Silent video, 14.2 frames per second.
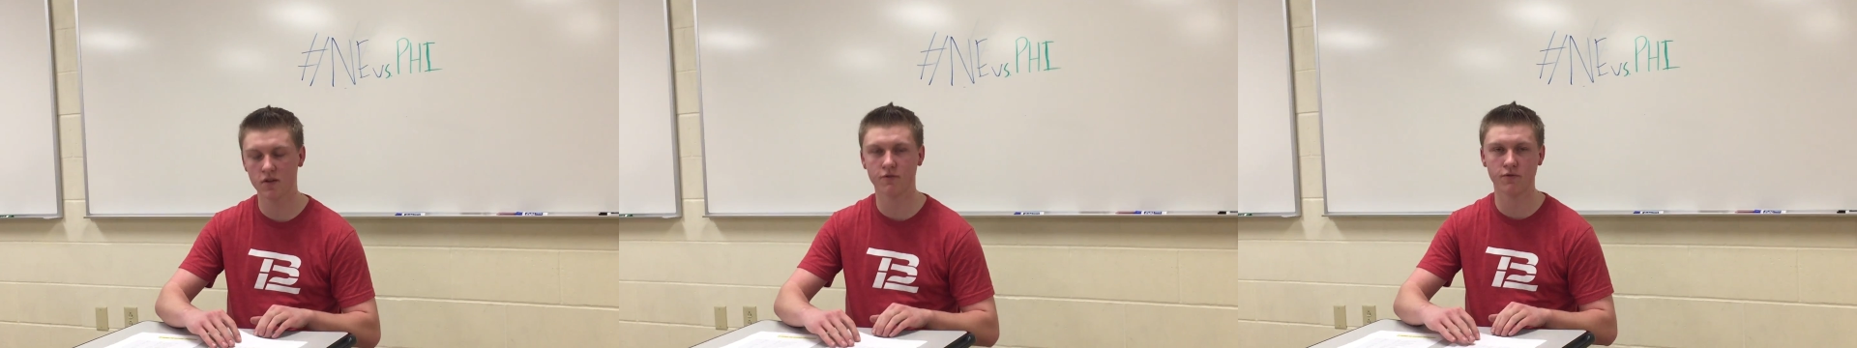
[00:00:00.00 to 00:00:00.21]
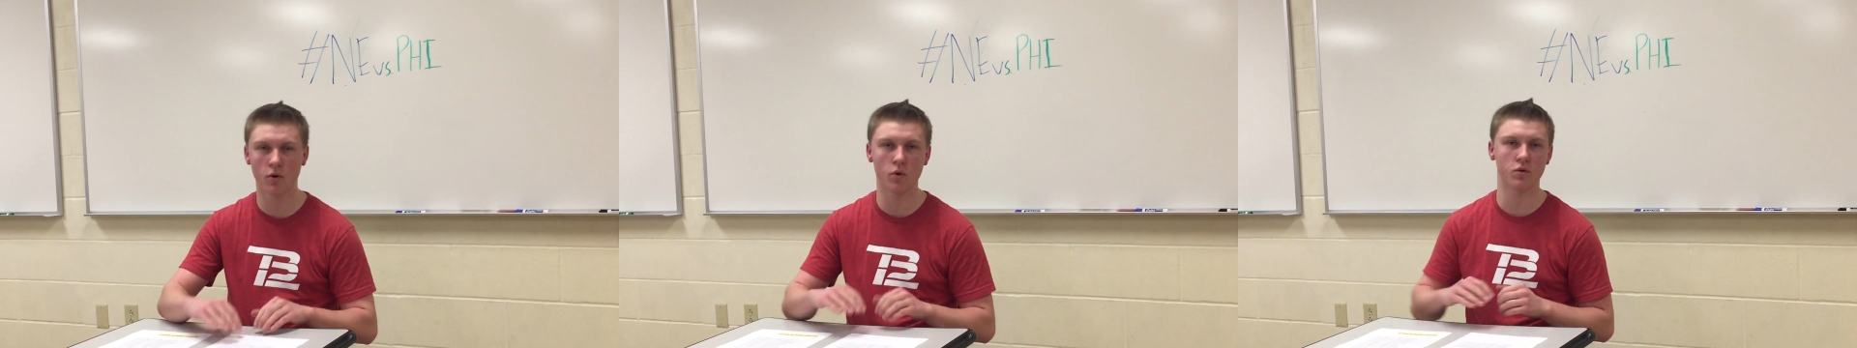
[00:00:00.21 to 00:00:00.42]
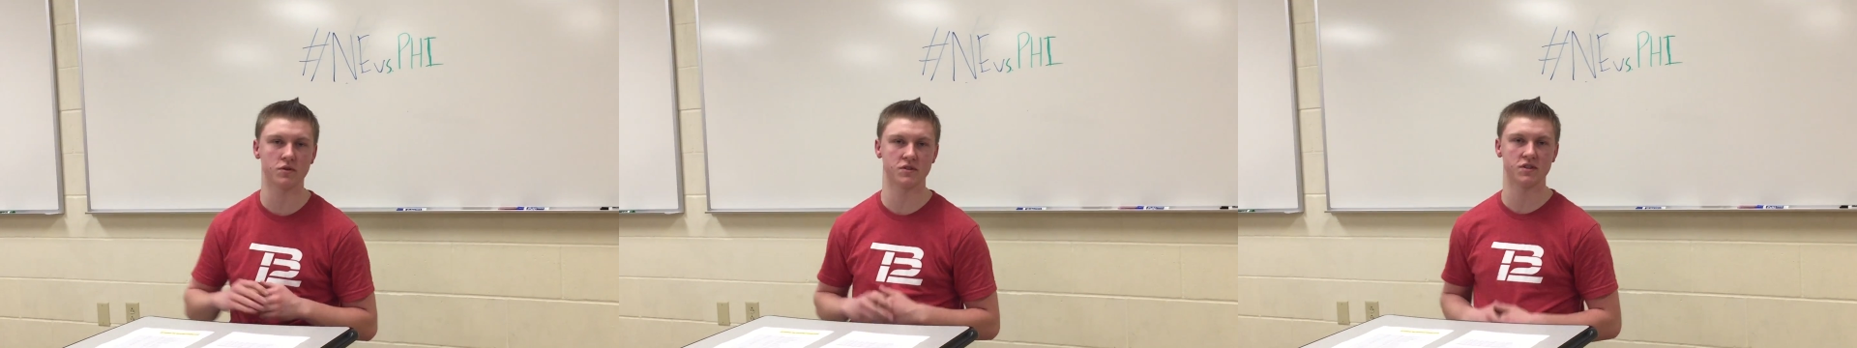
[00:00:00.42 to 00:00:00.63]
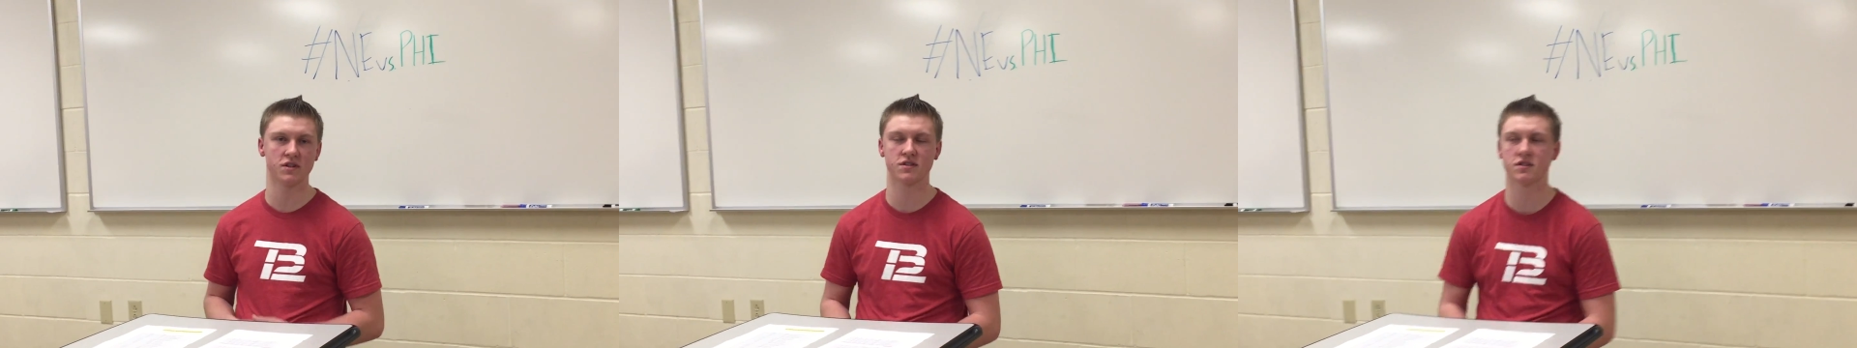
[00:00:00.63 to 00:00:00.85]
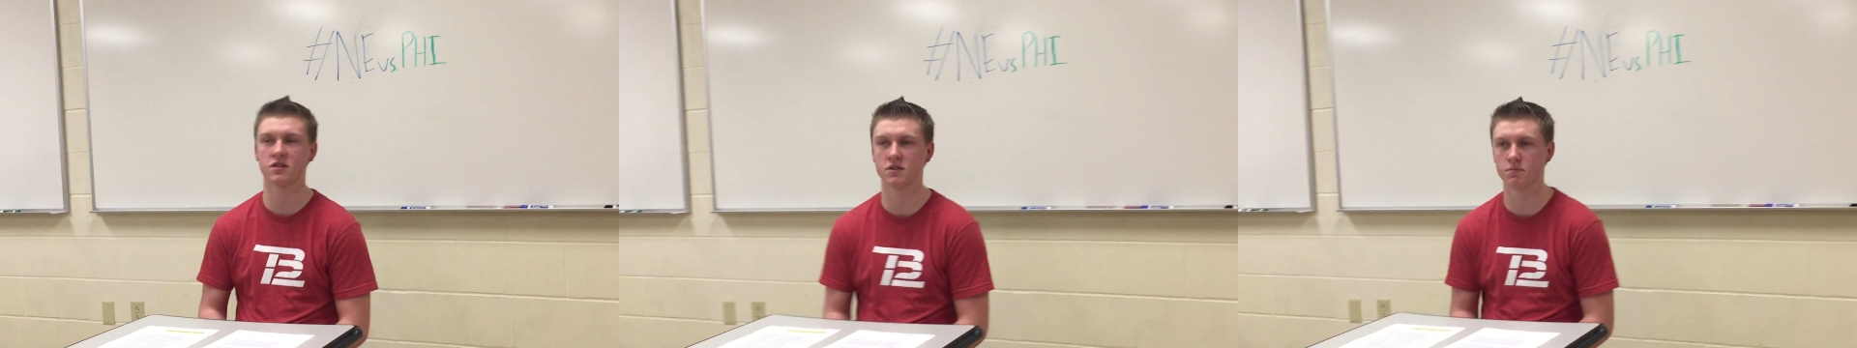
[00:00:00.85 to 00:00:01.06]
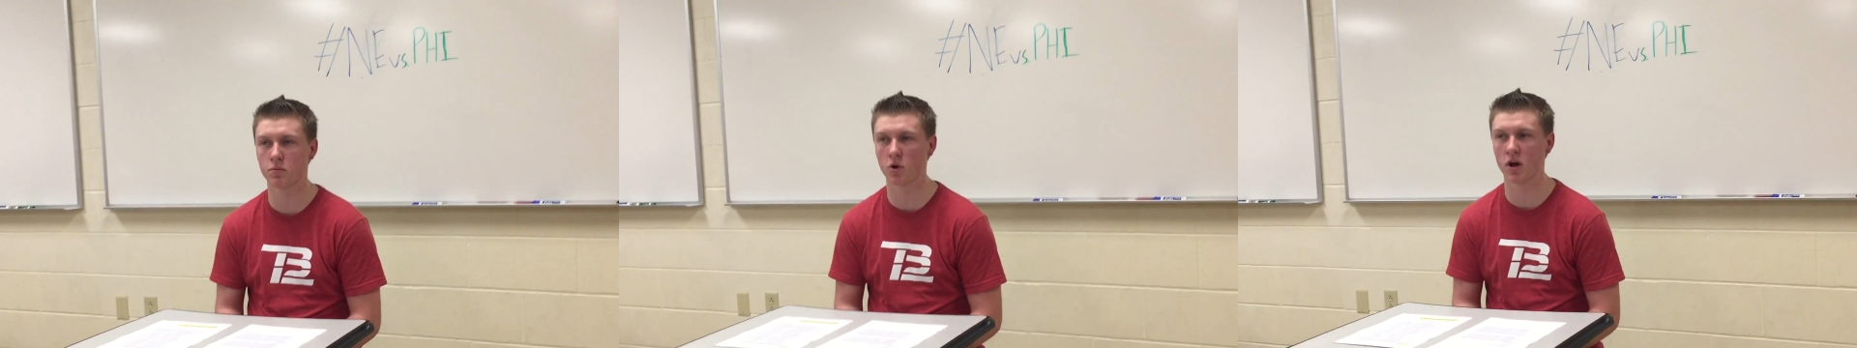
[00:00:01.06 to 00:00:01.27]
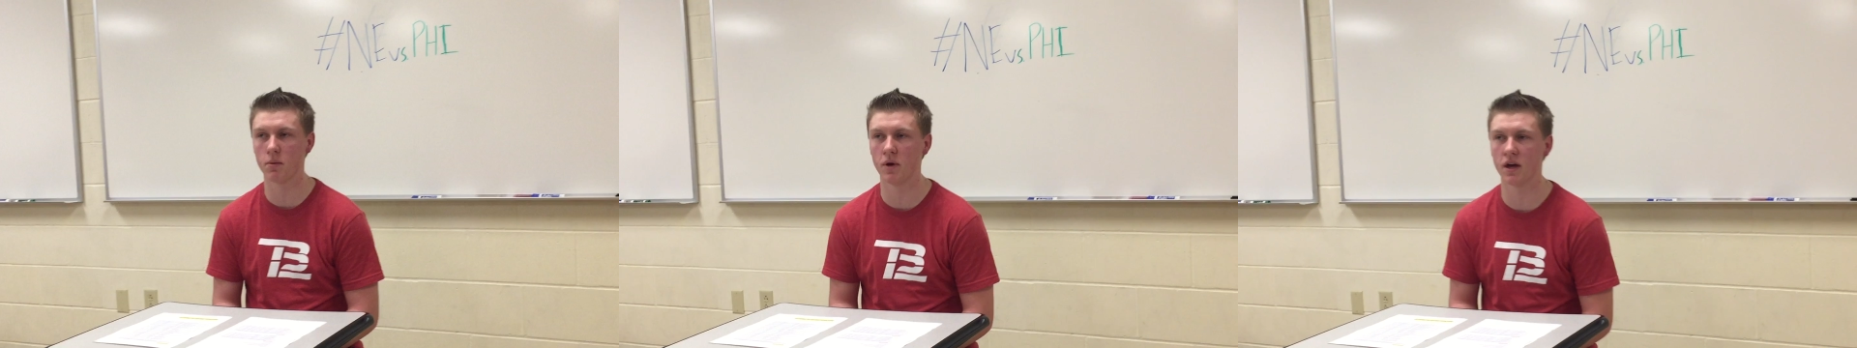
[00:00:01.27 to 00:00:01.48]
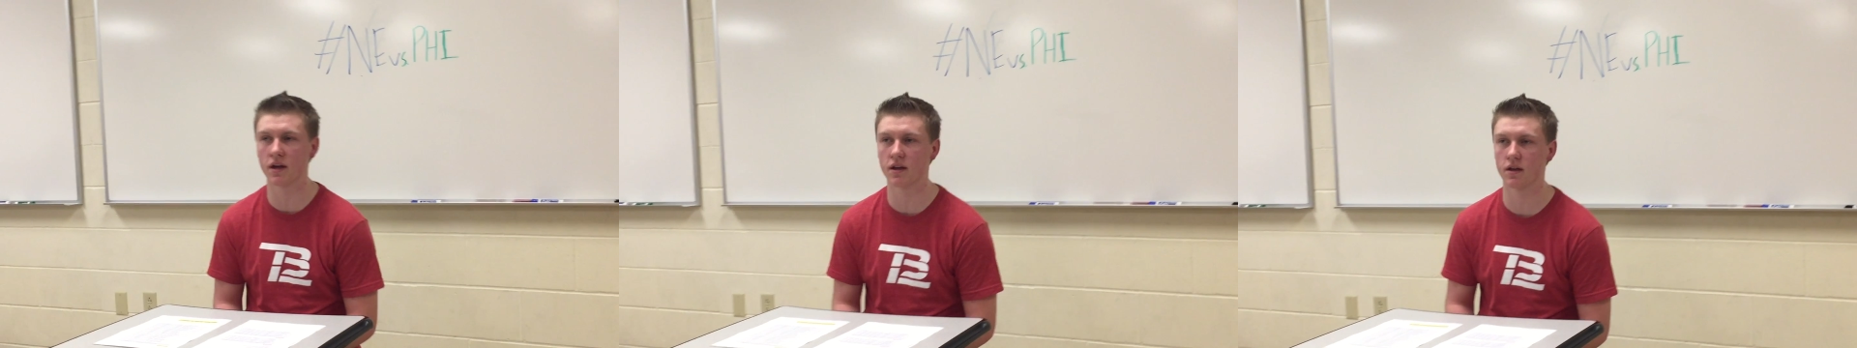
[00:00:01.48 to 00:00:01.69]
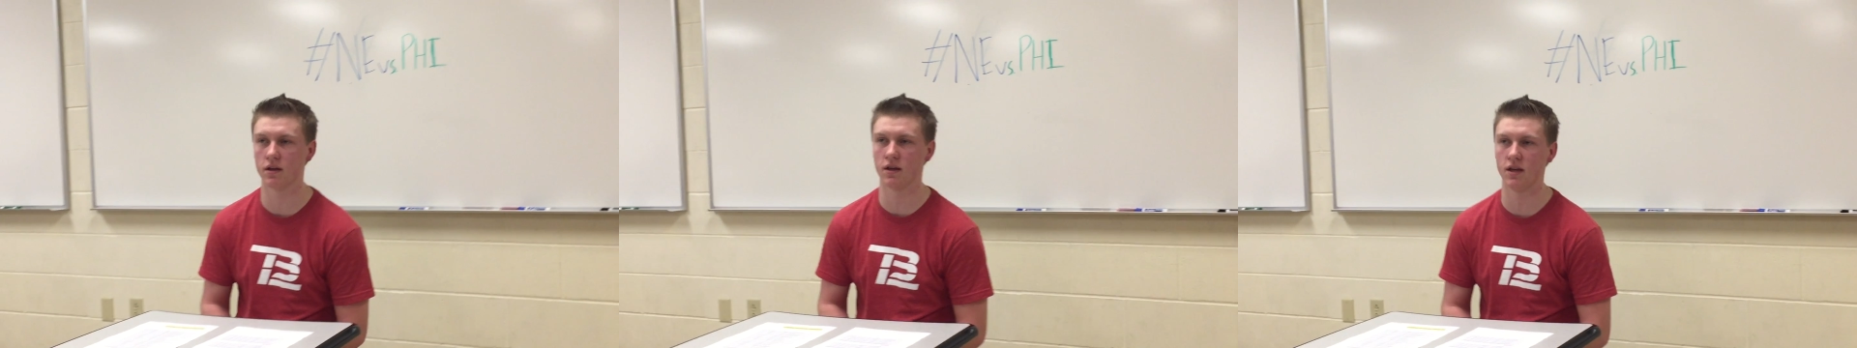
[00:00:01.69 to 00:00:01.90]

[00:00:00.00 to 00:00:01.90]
Foles, this is pretty big.